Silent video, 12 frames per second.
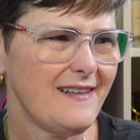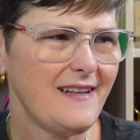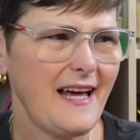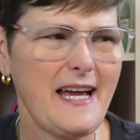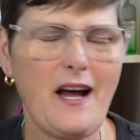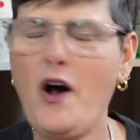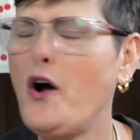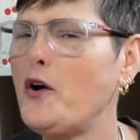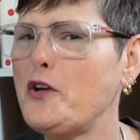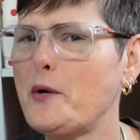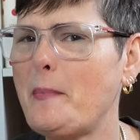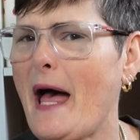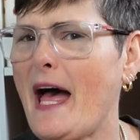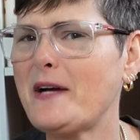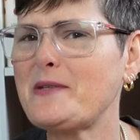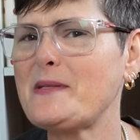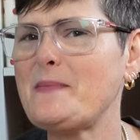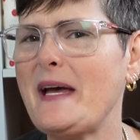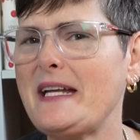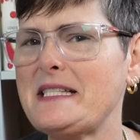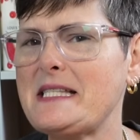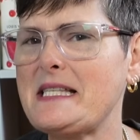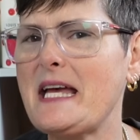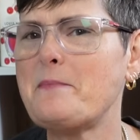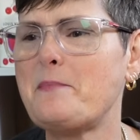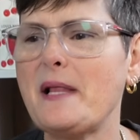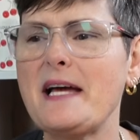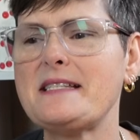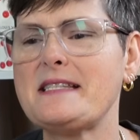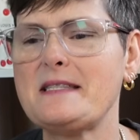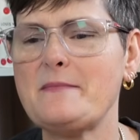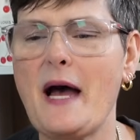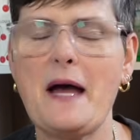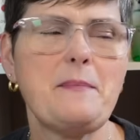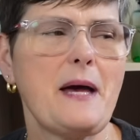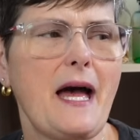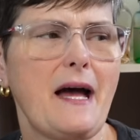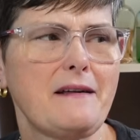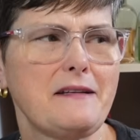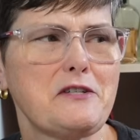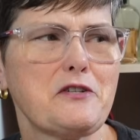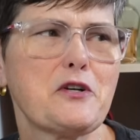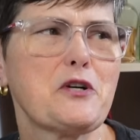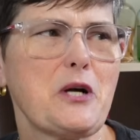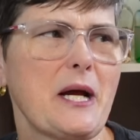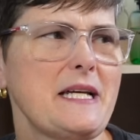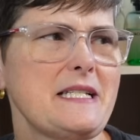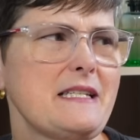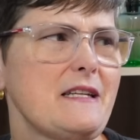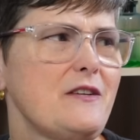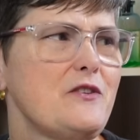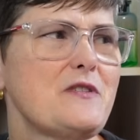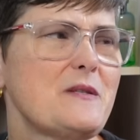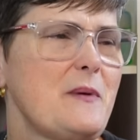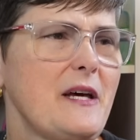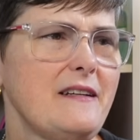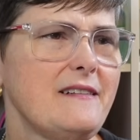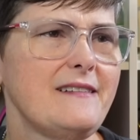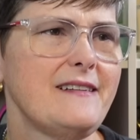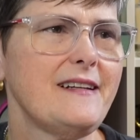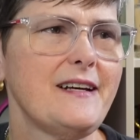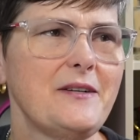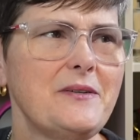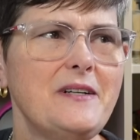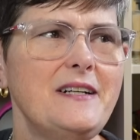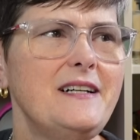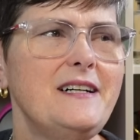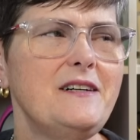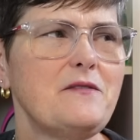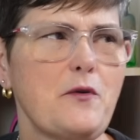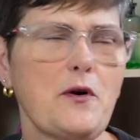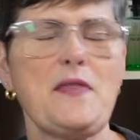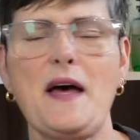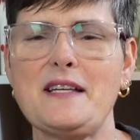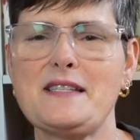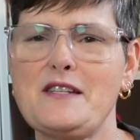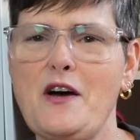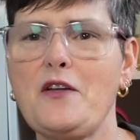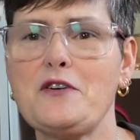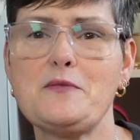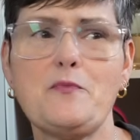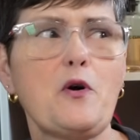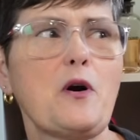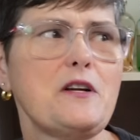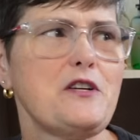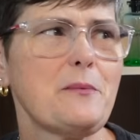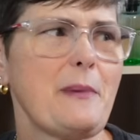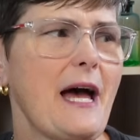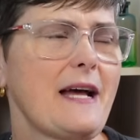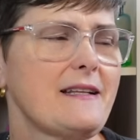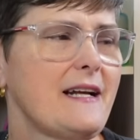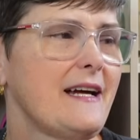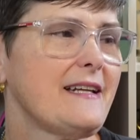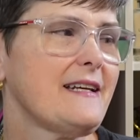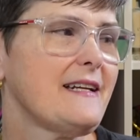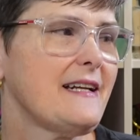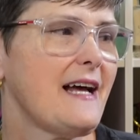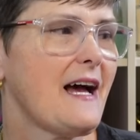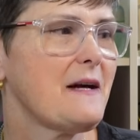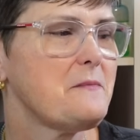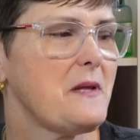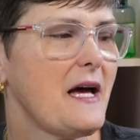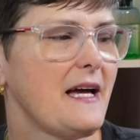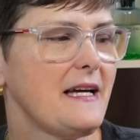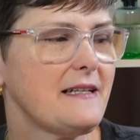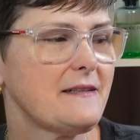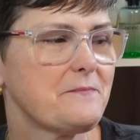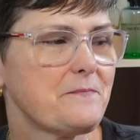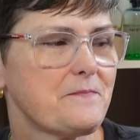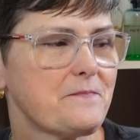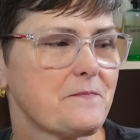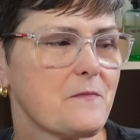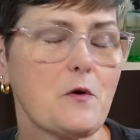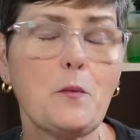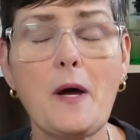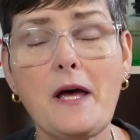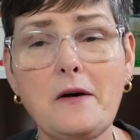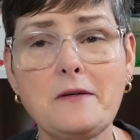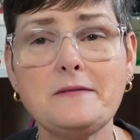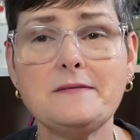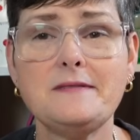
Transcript: like, oh, your bag was made in the same place as my bag. Like, you're crazy. You spent, you know, $4,000 more on your bag than I did. And I'm like, well,